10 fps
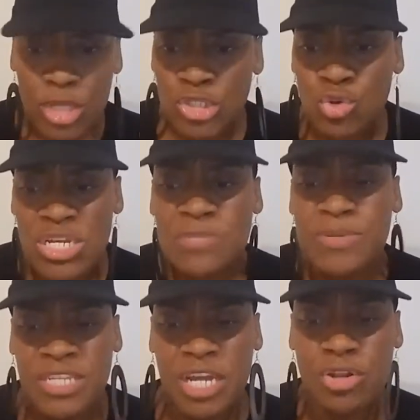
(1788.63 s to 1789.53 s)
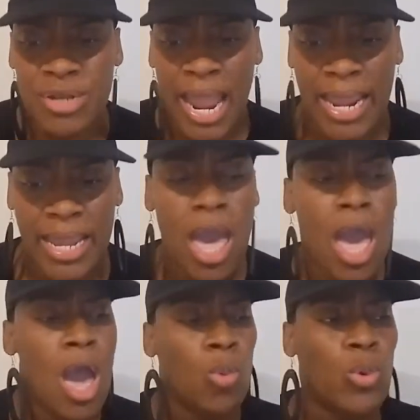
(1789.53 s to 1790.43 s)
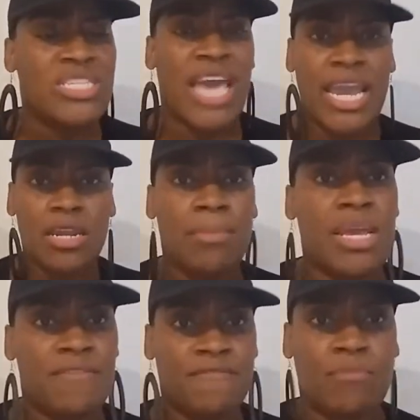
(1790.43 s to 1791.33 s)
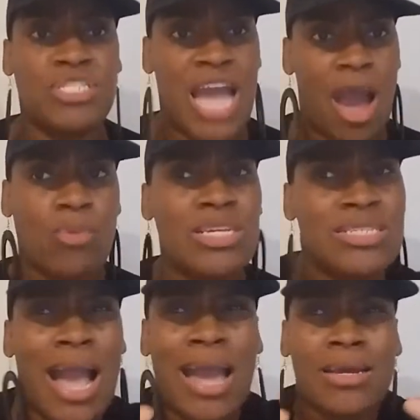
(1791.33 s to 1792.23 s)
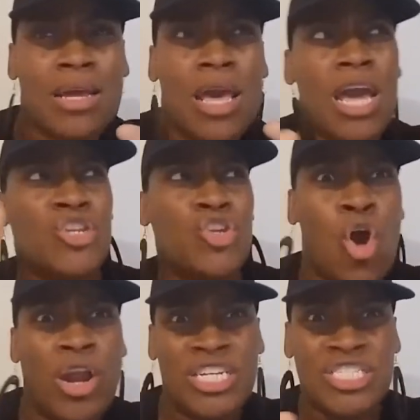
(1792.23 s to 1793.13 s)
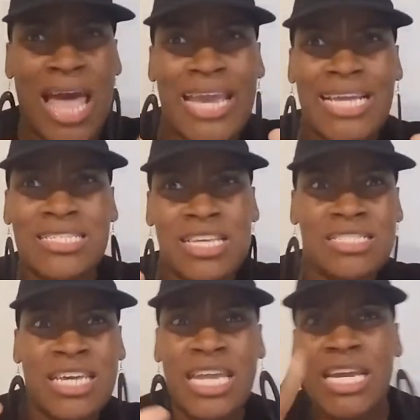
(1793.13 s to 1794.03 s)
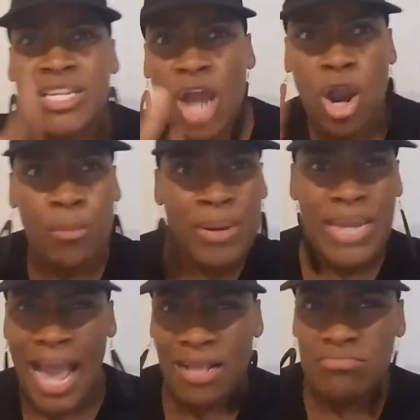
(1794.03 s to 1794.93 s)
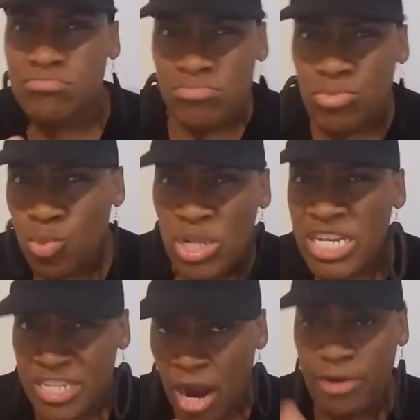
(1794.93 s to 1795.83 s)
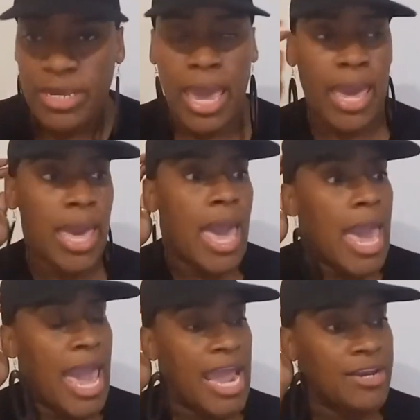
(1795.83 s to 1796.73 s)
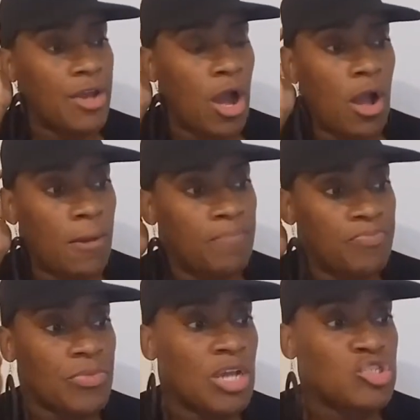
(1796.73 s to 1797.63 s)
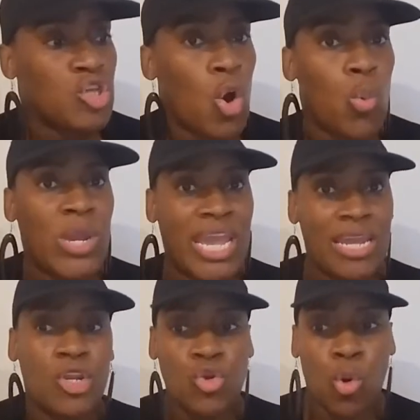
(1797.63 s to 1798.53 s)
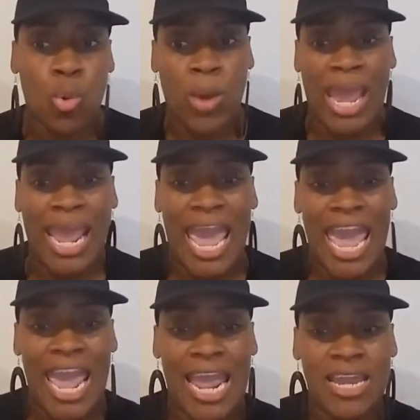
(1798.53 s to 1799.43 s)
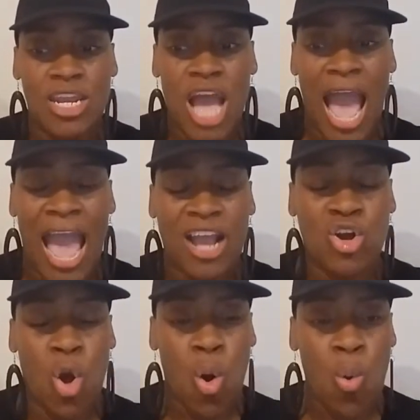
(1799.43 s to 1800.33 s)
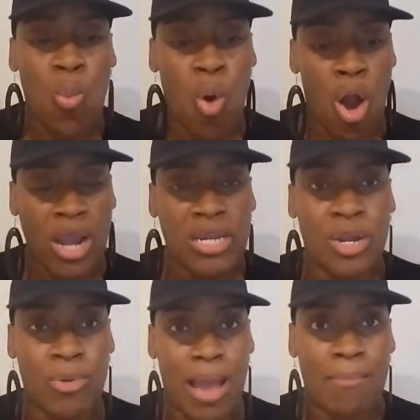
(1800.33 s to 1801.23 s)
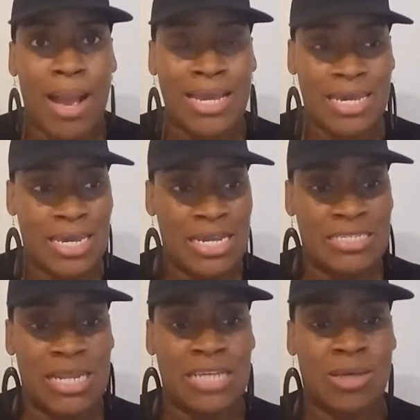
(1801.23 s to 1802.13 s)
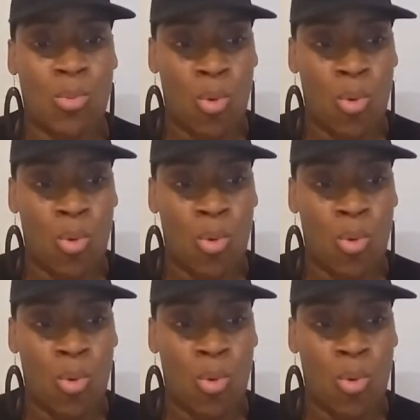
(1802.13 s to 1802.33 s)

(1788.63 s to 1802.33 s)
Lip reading: So this particular night, we taking them in from chow when it's kind of dawnish, like it's getting dark, but not really dark yet. And so we in the doorway, and I go walking to grab my keys, and as I'm